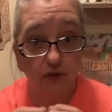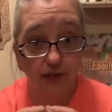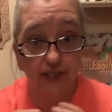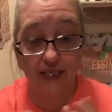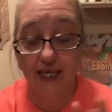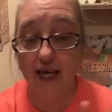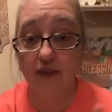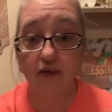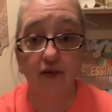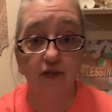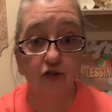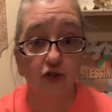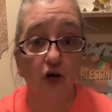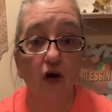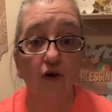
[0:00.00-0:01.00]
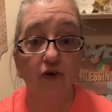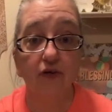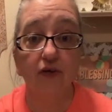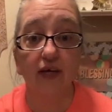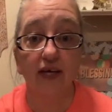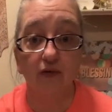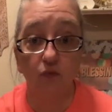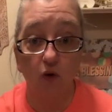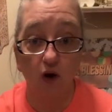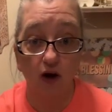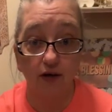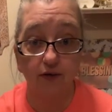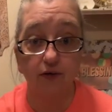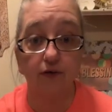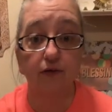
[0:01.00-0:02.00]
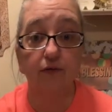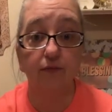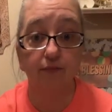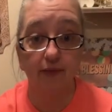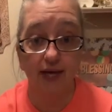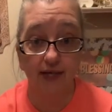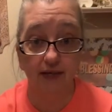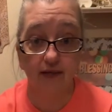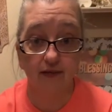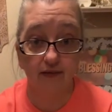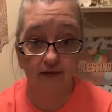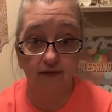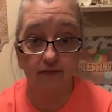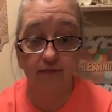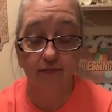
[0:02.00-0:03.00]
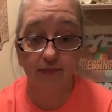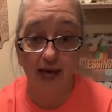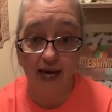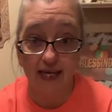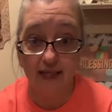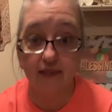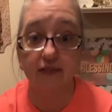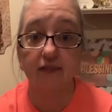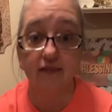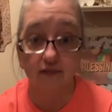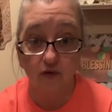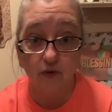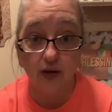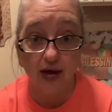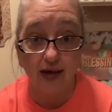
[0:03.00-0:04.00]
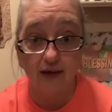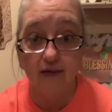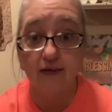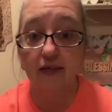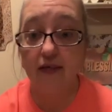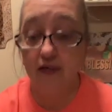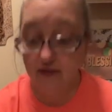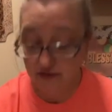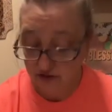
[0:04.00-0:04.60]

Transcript: go in together because chalk and water make paint, okay?